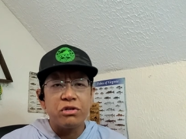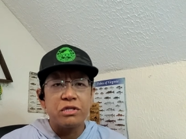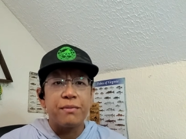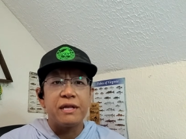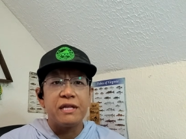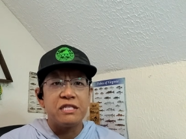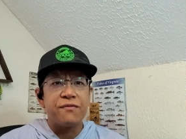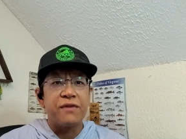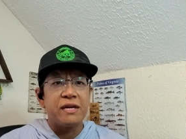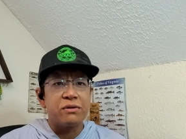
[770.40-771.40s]
hosted by Legion
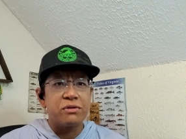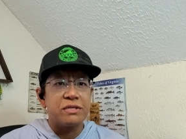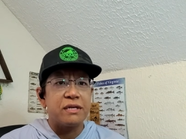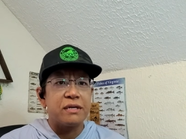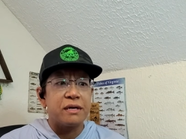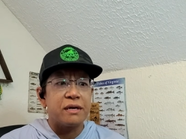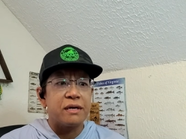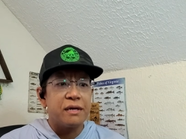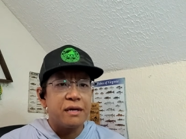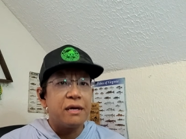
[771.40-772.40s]
of Anglers, and uh,
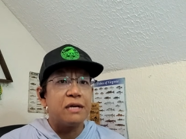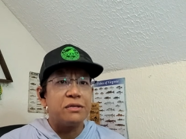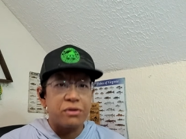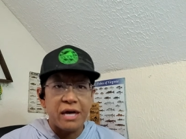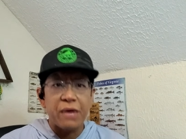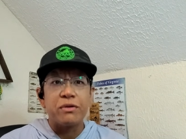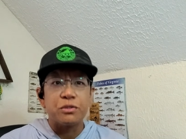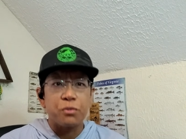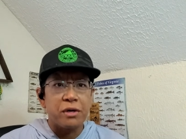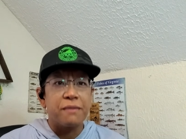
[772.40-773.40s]
I took that one
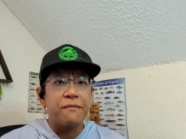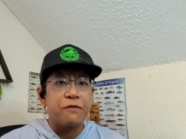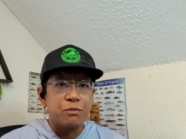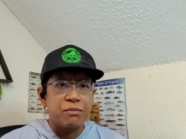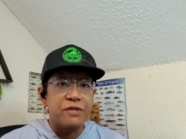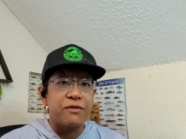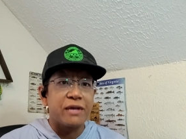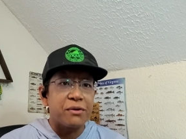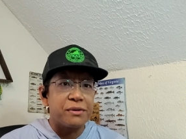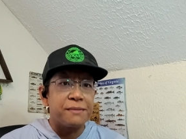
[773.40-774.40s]
as well. First place for
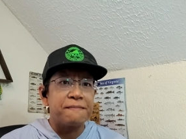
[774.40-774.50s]
that one.